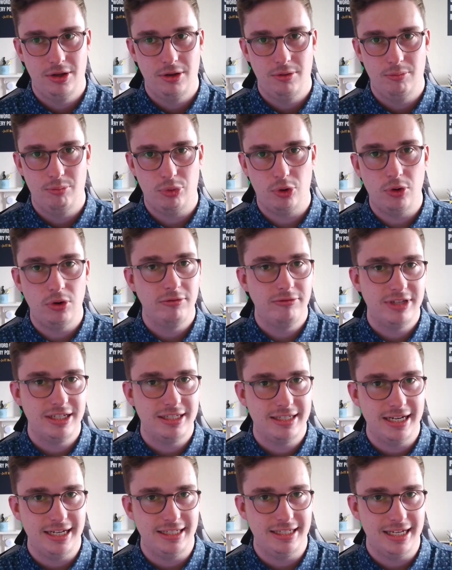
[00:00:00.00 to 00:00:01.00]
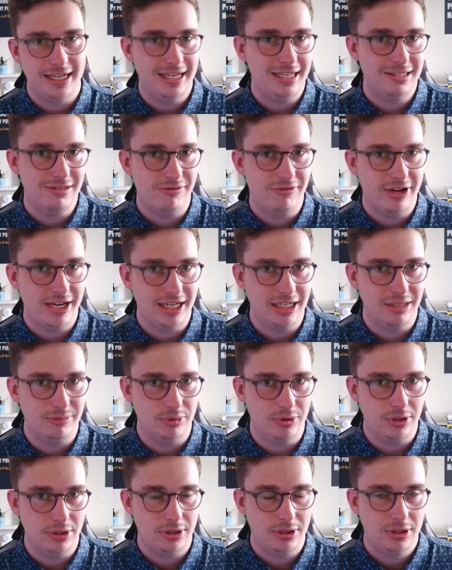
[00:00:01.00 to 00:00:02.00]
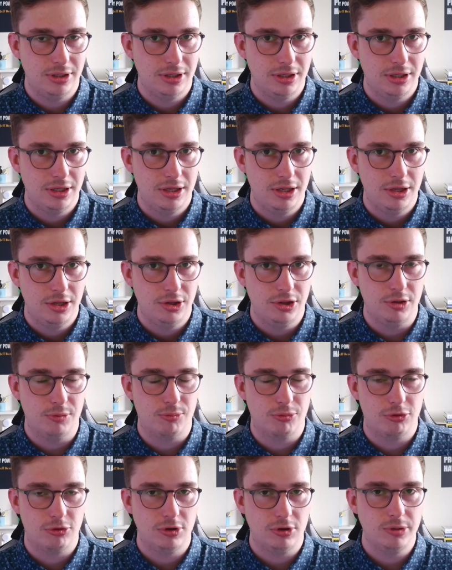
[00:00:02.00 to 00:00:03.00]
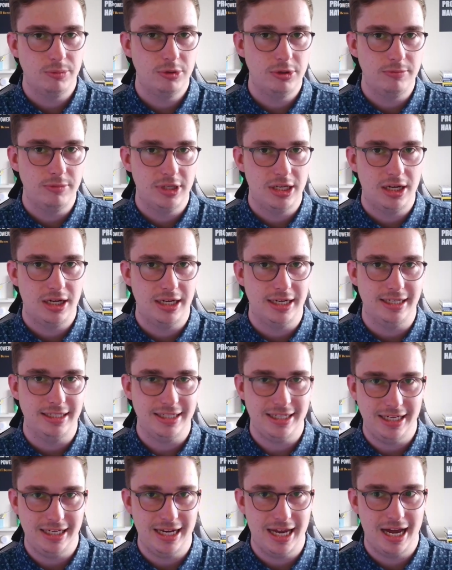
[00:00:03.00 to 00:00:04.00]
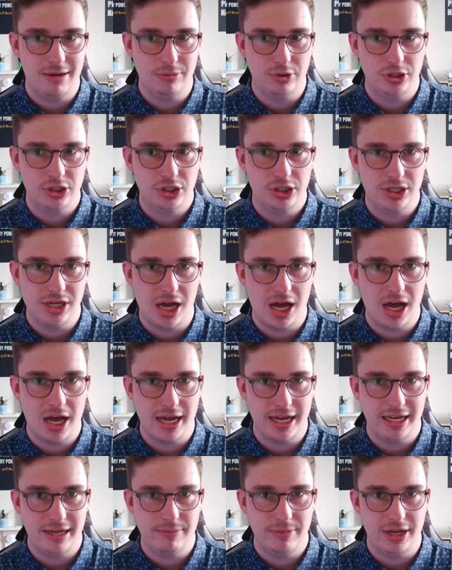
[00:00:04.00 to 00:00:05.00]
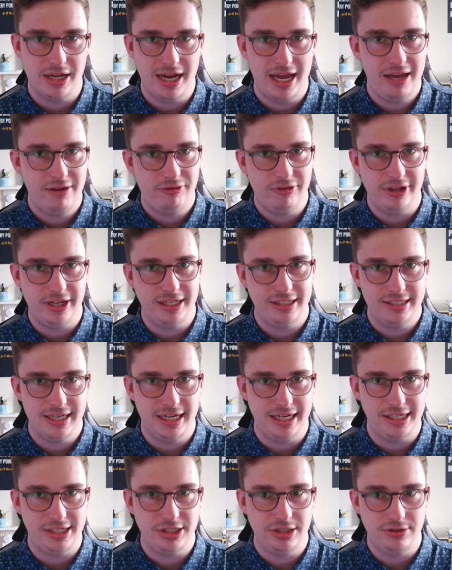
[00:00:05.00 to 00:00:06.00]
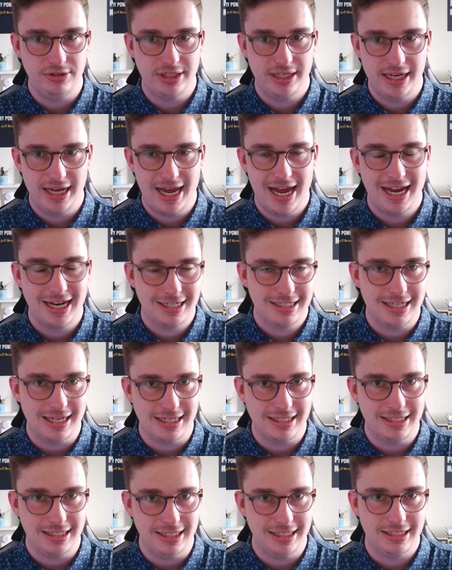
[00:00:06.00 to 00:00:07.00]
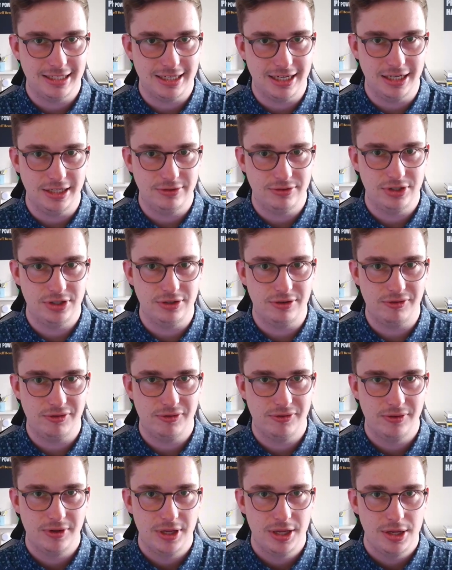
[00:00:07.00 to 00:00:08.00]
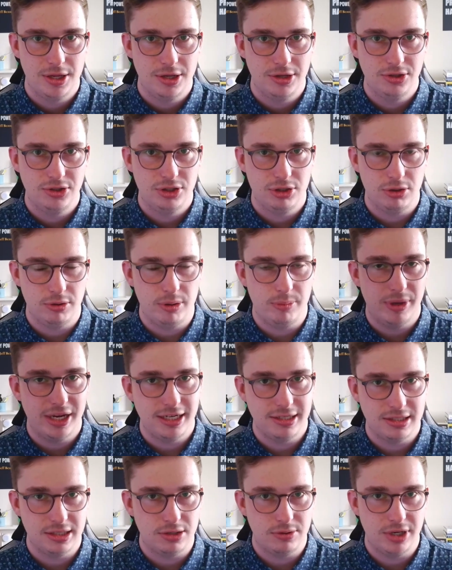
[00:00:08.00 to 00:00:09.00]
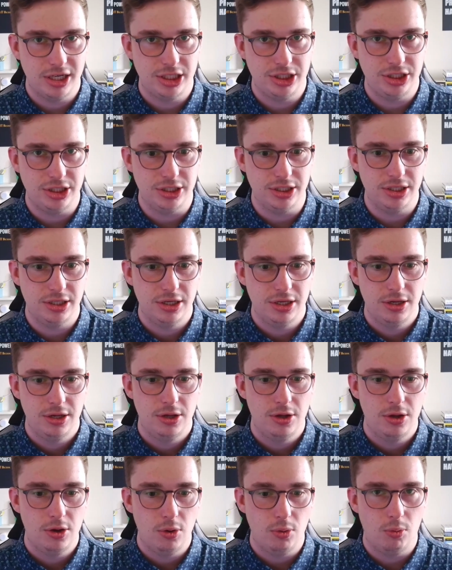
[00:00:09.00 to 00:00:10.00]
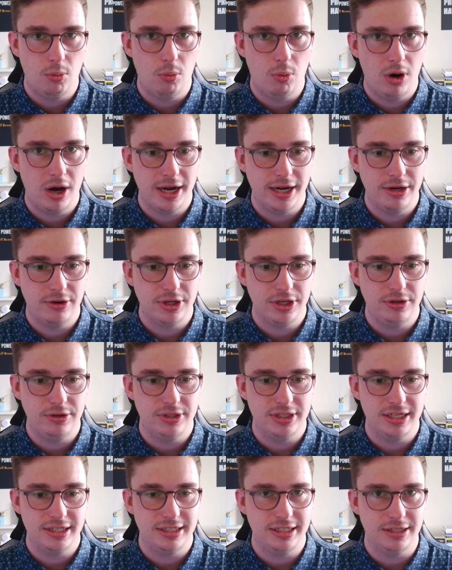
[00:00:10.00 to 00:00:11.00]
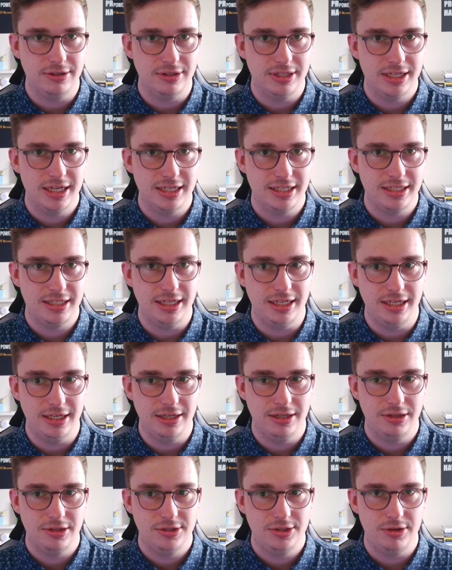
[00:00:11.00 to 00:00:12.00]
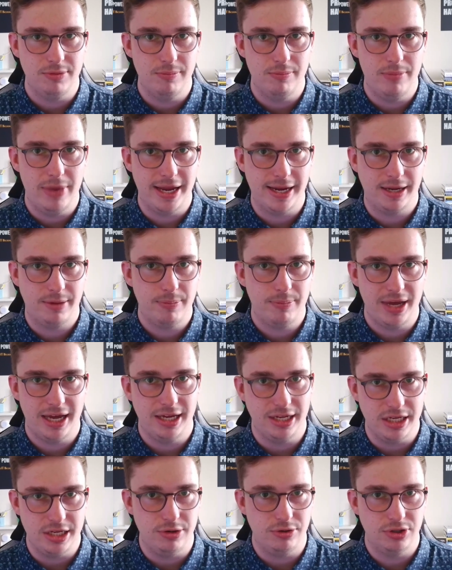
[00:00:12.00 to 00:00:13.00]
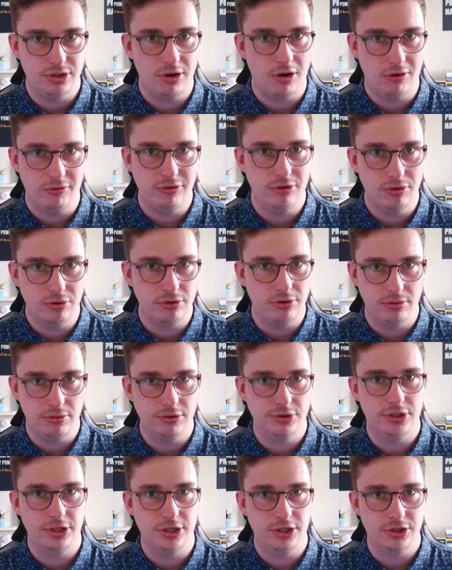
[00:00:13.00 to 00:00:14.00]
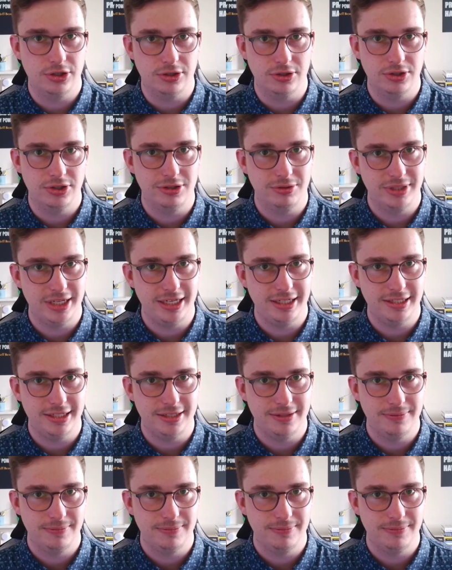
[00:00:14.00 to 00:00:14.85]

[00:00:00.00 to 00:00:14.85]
But all of this data is available. The problem lies in how much time and effort it takes you to get access to this kind of stuff. So it begs the question why not use SEOTesting to make better use of your Google Search Console data?